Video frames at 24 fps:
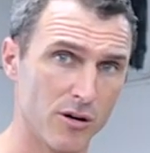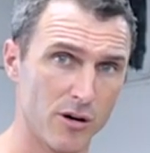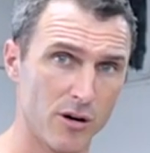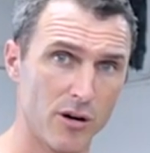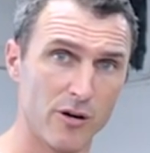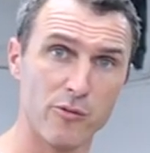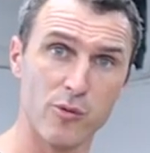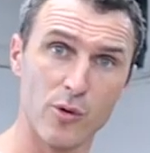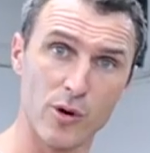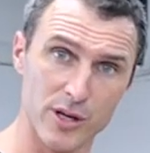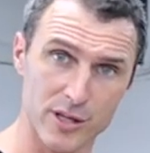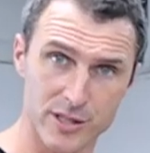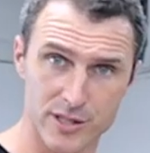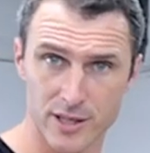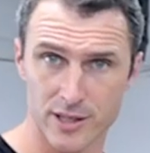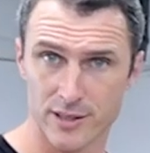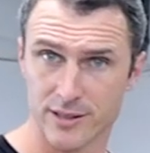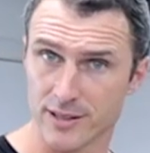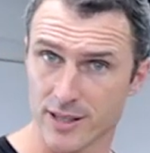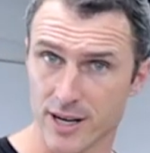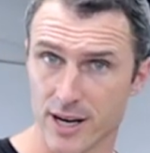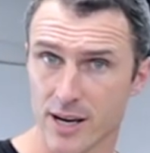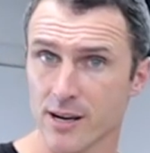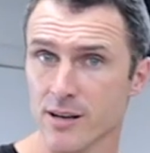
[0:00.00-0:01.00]
of what you see
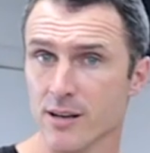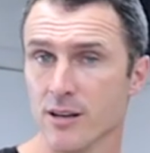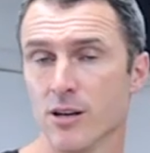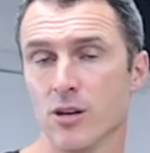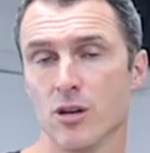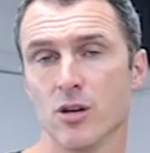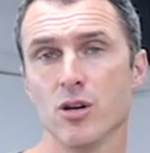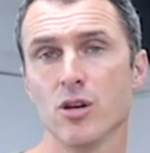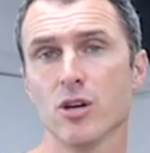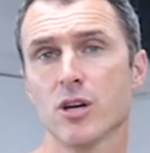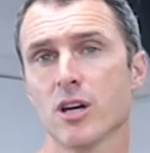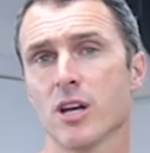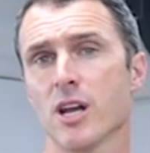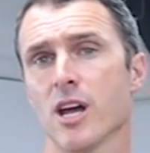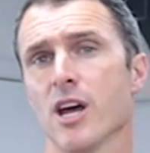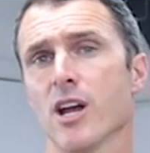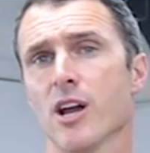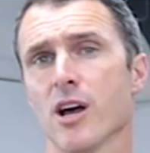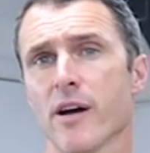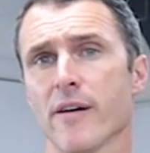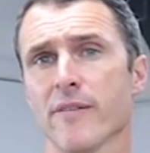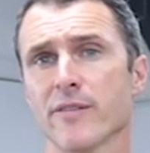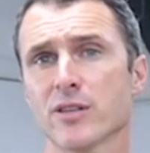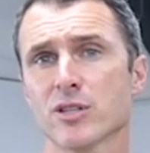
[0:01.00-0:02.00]
today, you can head
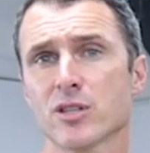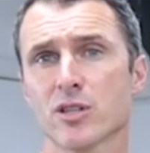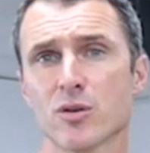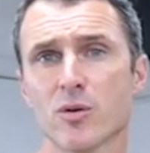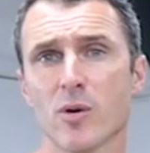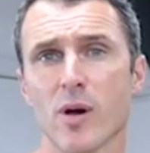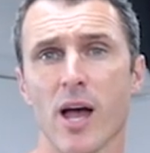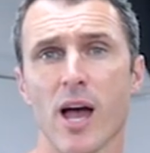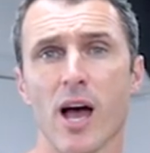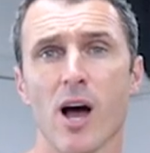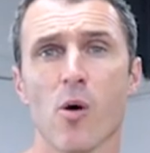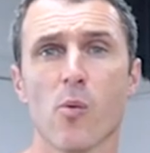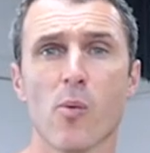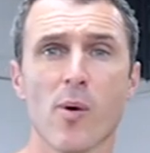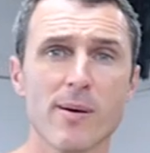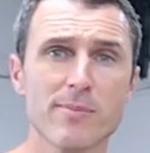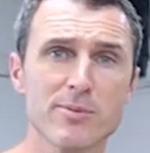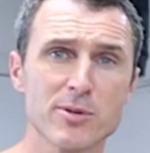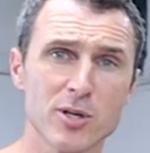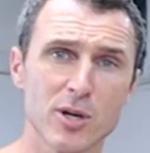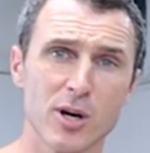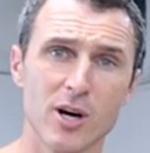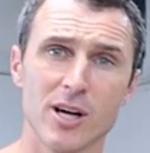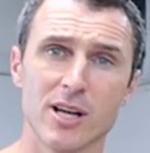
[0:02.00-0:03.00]
over to our
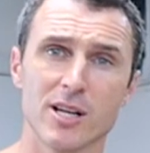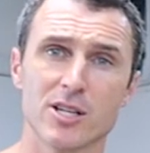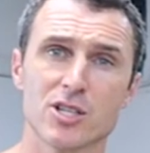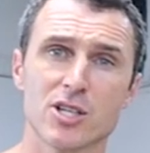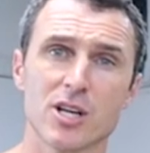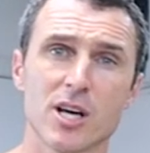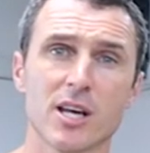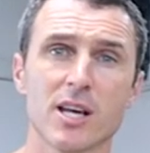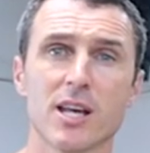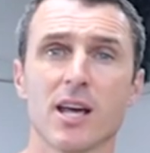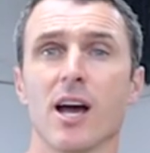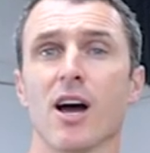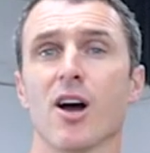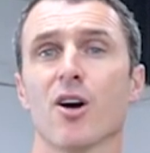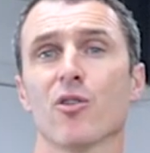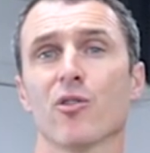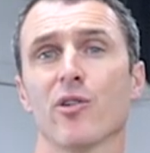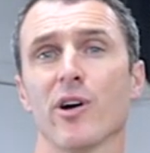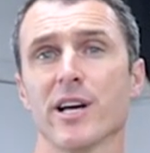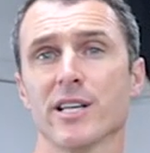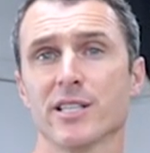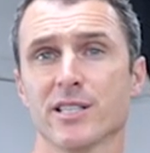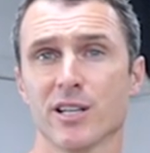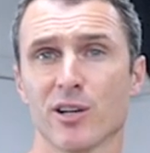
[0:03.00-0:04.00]
website and check out
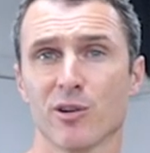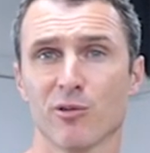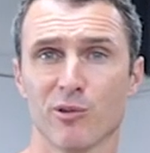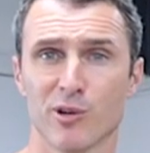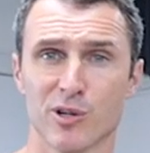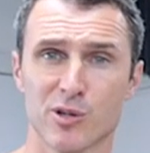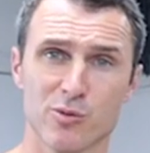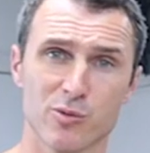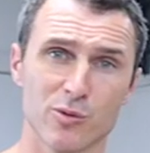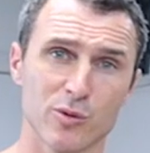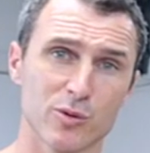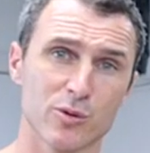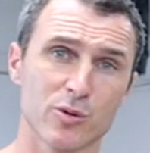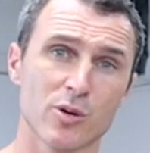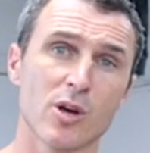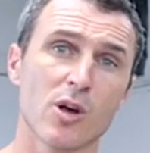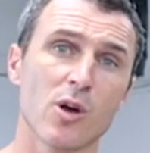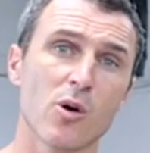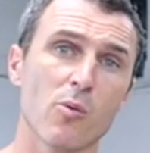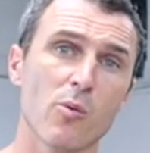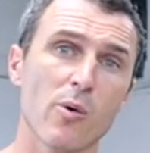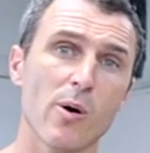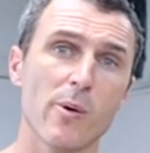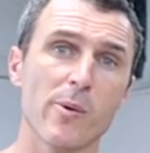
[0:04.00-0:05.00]
Racing Rituals,
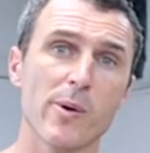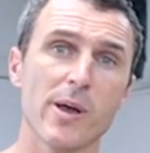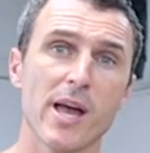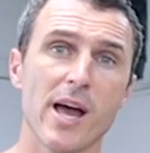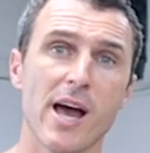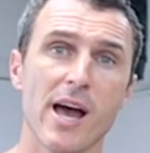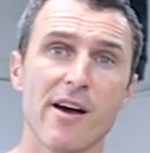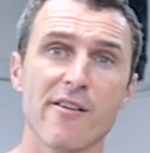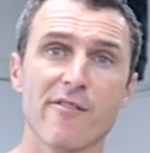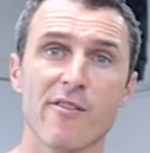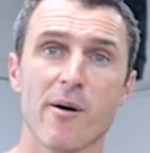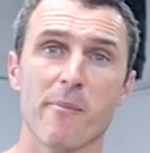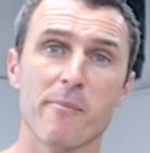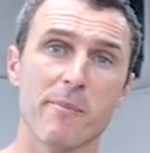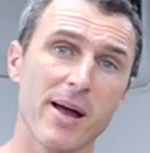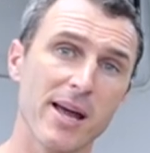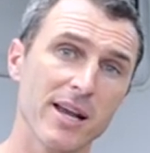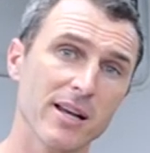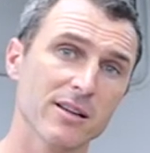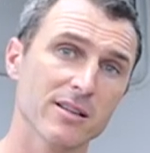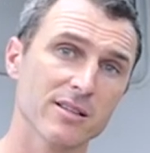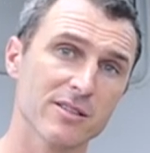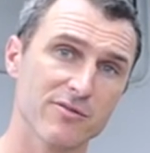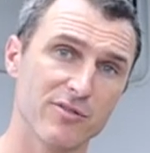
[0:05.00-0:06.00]
where we have
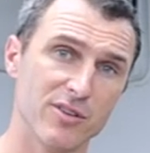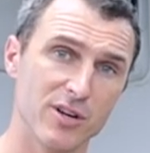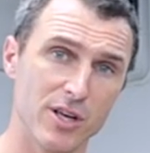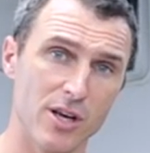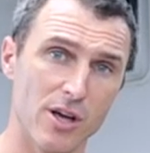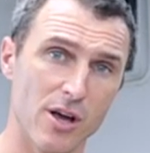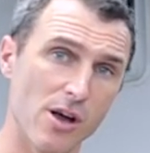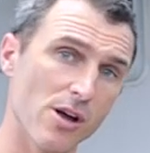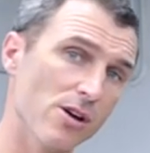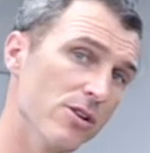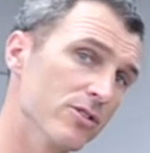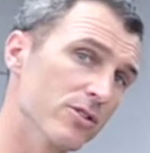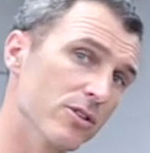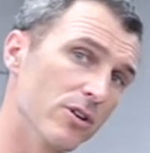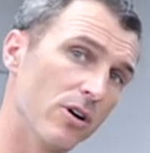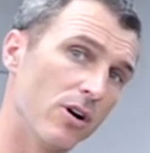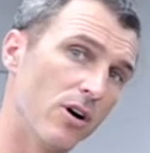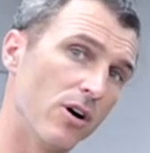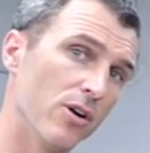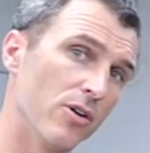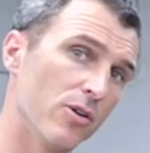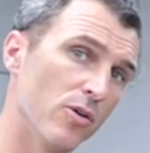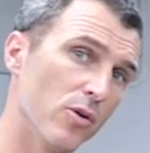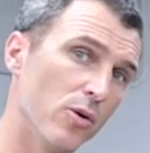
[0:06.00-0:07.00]
maintenance videos
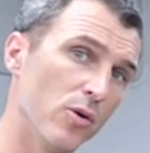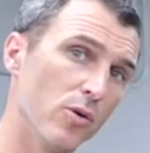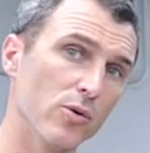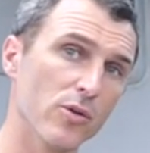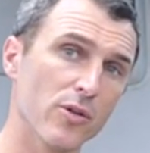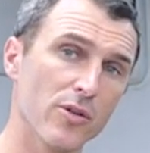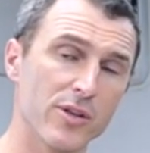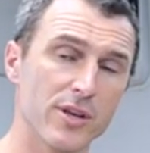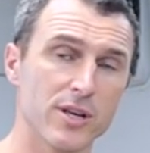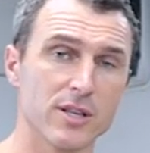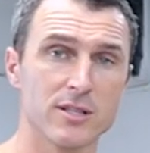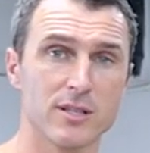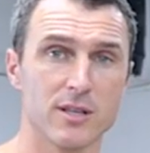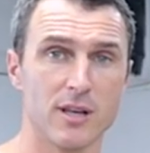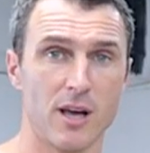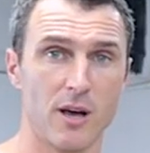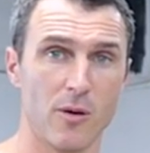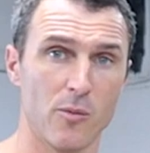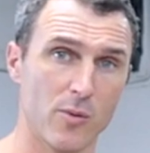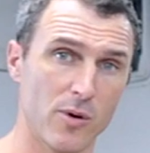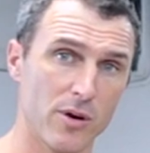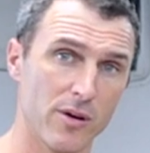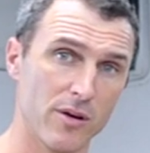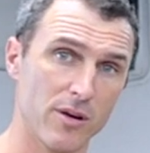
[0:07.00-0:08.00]
on all the things
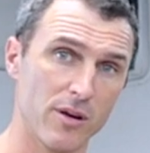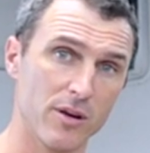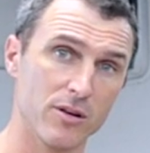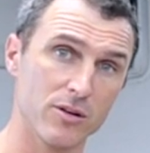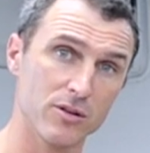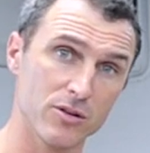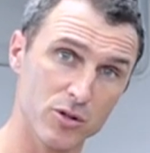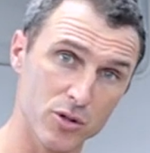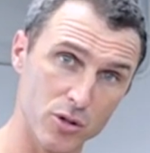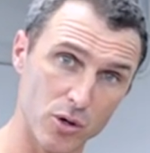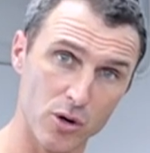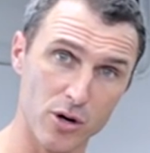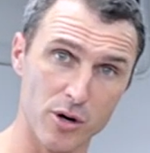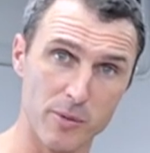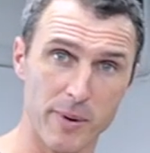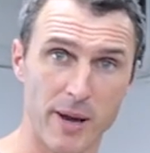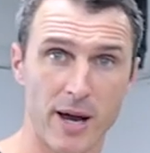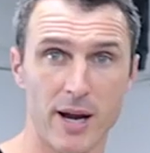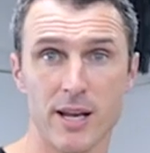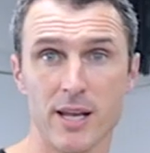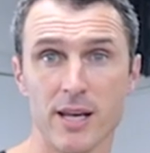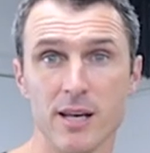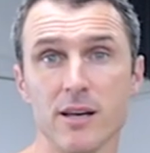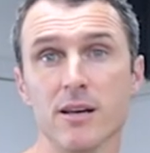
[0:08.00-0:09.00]
that we talk
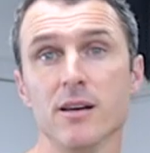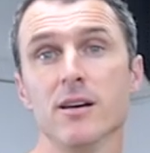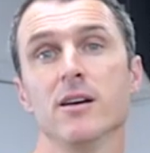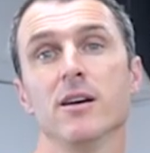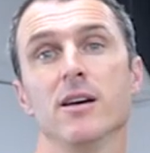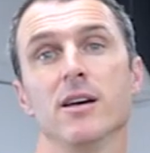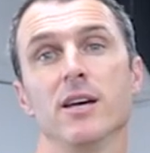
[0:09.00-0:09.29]
about here